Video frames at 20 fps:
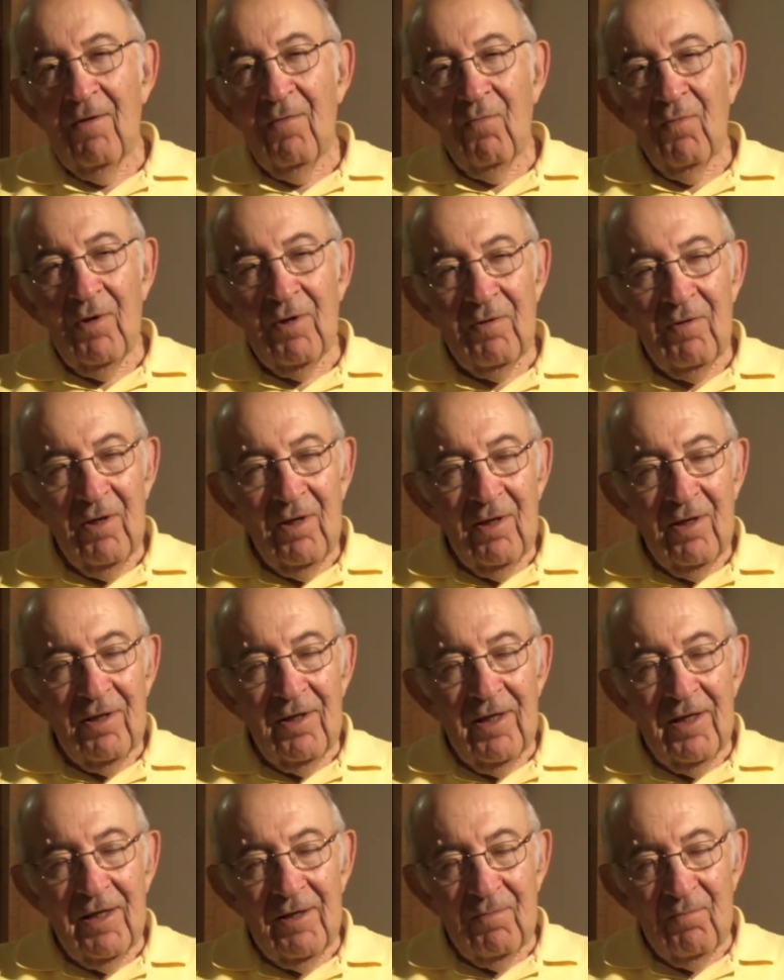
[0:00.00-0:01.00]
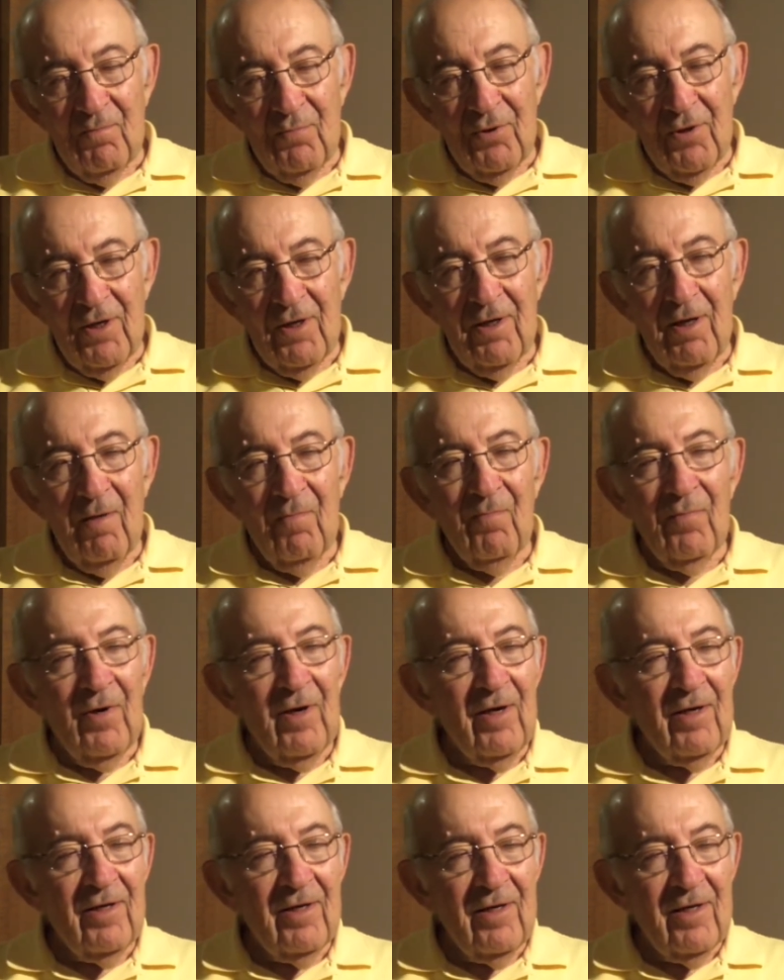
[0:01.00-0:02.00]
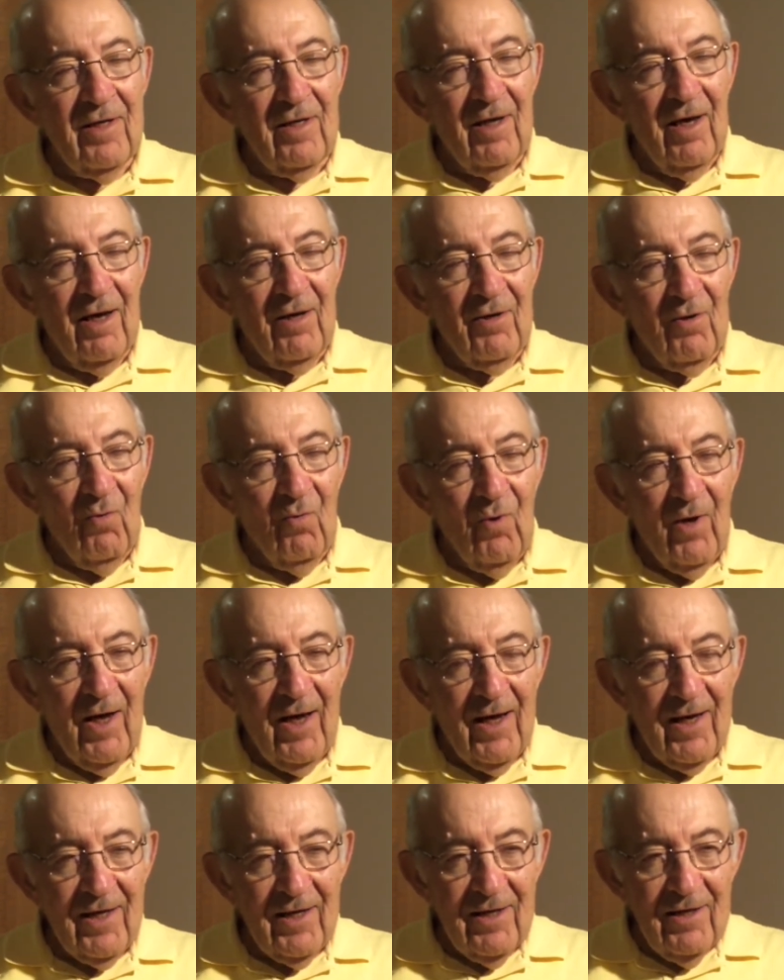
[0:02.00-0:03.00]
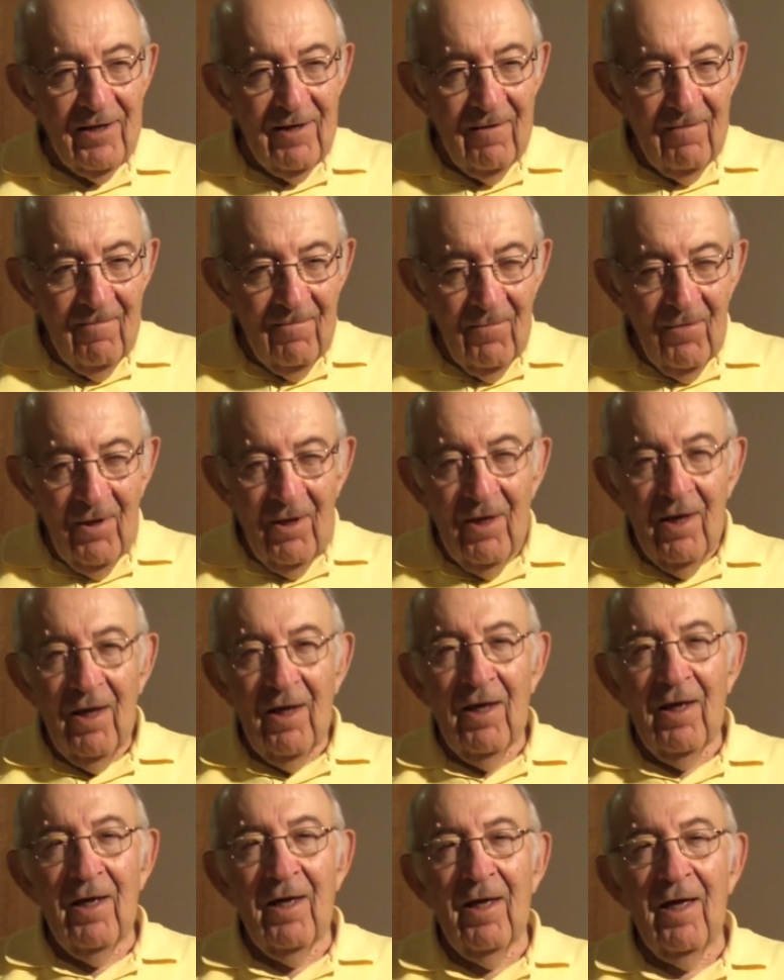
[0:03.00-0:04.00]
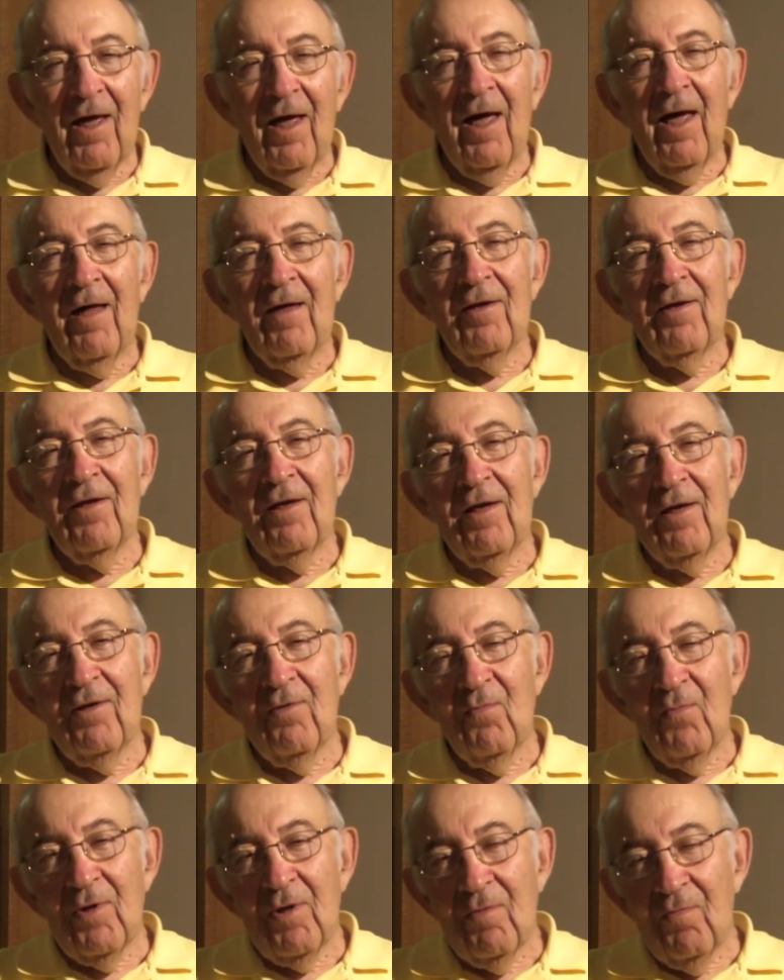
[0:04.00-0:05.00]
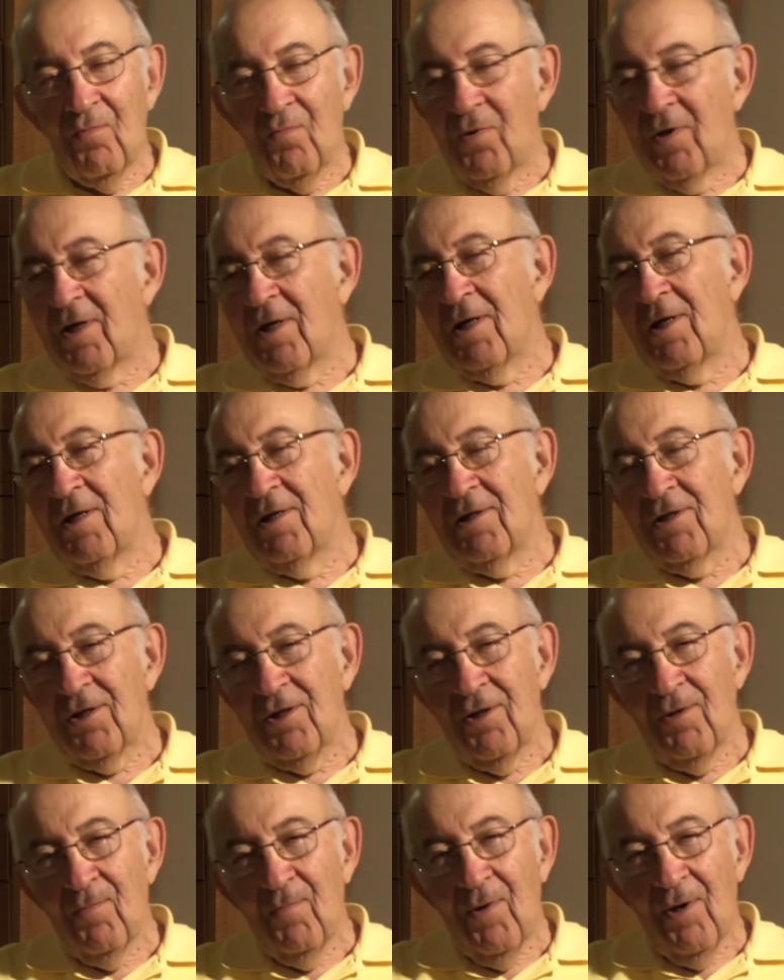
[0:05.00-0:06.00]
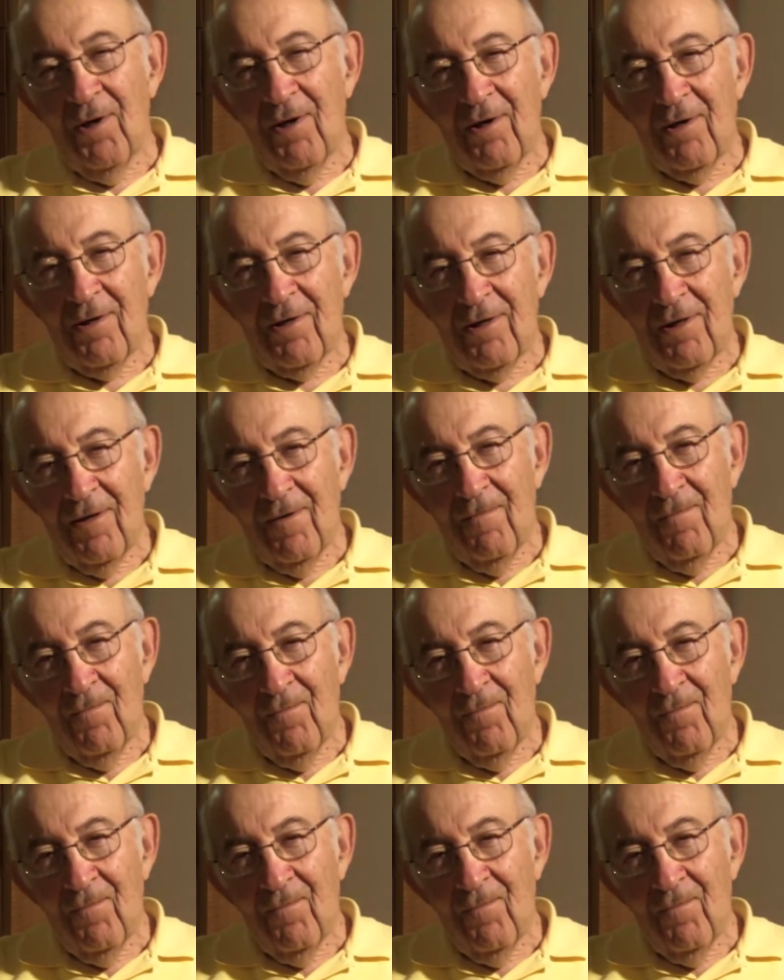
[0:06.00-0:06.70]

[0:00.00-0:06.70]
He'd put it up on the wagon, and then we'd bring it into the barn.